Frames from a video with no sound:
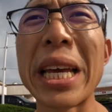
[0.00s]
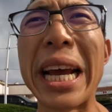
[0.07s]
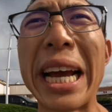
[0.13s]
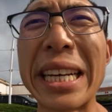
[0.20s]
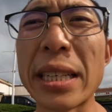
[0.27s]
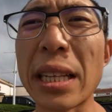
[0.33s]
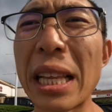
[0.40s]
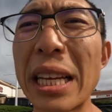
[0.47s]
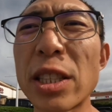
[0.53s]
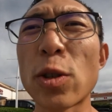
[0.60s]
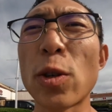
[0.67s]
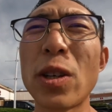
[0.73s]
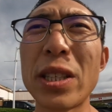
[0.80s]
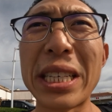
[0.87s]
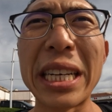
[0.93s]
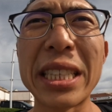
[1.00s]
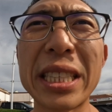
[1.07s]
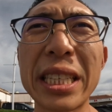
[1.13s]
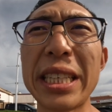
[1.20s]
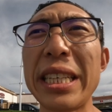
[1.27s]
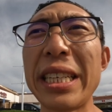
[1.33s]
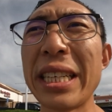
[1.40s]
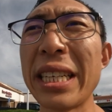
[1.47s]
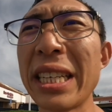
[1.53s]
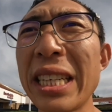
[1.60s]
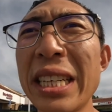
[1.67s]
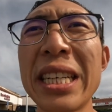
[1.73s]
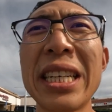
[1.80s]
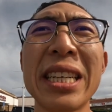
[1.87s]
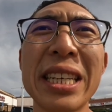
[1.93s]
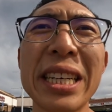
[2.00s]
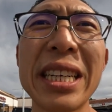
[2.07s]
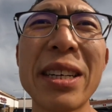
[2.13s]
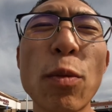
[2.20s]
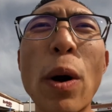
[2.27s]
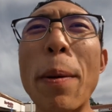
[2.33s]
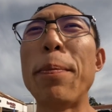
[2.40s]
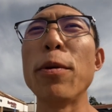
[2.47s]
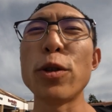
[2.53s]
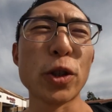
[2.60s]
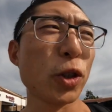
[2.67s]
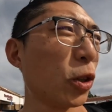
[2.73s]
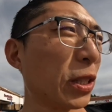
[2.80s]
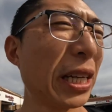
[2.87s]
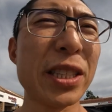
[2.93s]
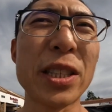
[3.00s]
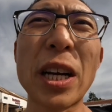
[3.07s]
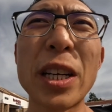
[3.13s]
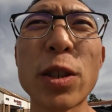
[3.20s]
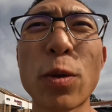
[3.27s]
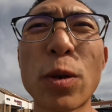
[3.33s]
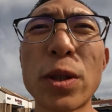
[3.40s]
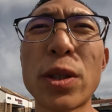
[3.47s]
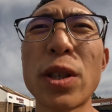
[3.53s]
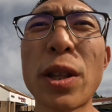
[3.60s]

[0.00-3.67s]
And cholesterol is actually what boosts your testosterone.